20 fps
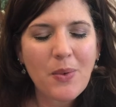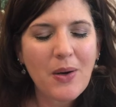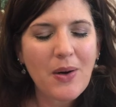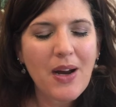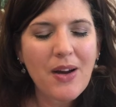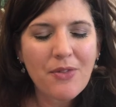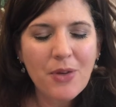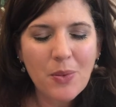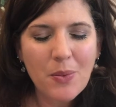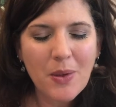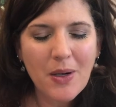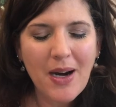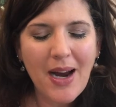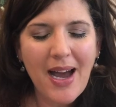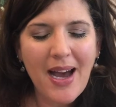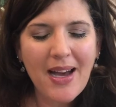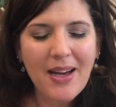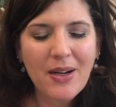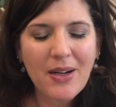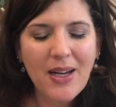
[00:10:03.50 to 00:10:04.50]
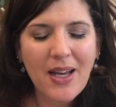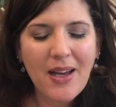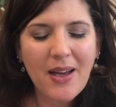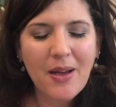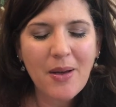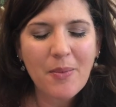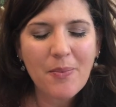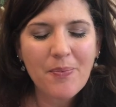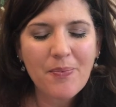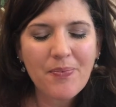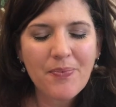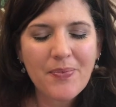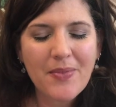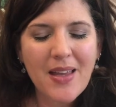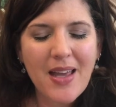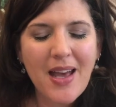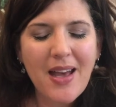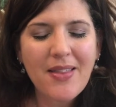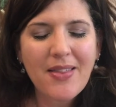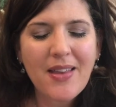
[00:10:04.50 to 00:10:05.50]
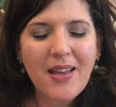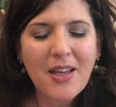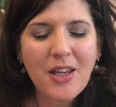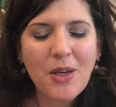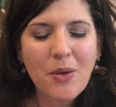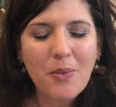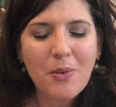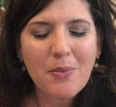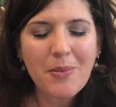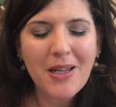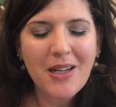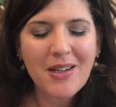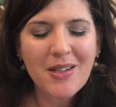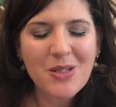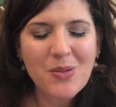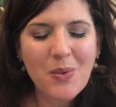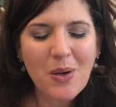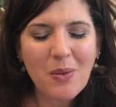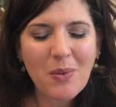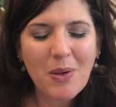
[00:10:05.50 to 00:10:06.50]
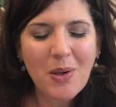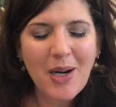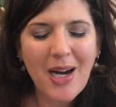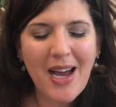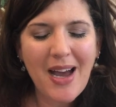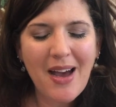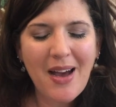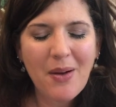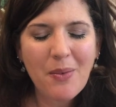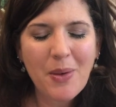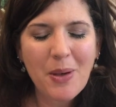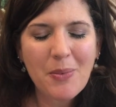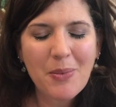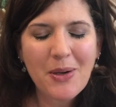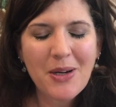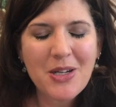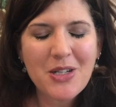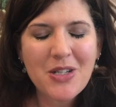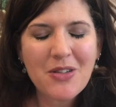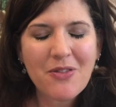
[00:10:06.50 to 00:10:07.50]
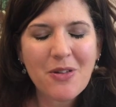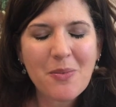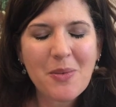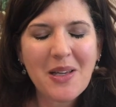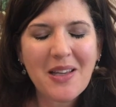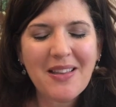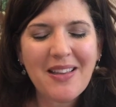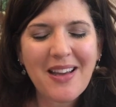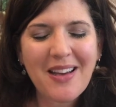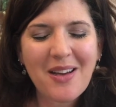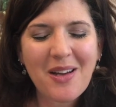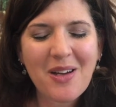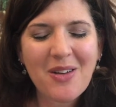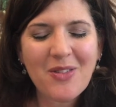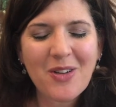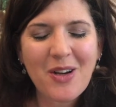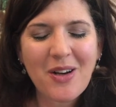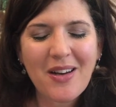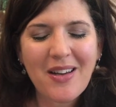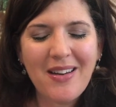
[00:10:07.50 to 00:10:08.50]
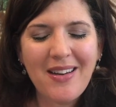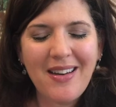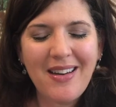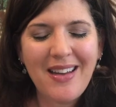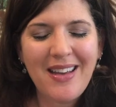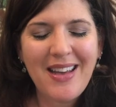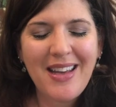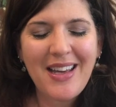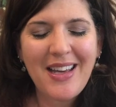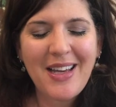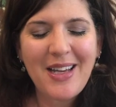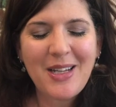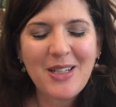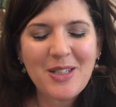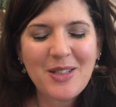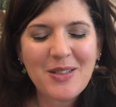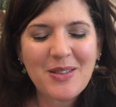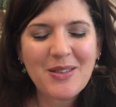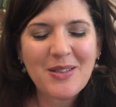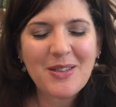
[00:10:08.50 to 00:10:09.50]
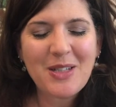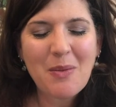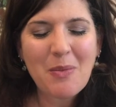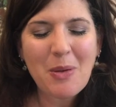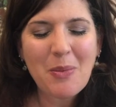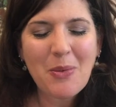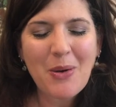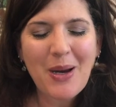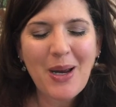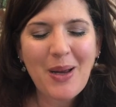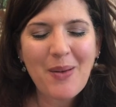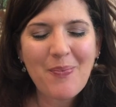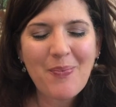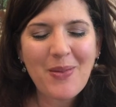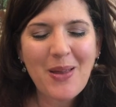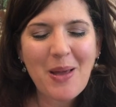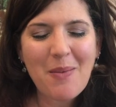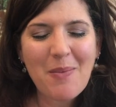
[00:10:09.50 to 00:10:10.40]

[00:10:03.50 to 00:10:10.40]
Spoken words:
wherever we're at, and and that you will meet us where we're at. We praise you for being that kind of God. In Jesus' name we pray.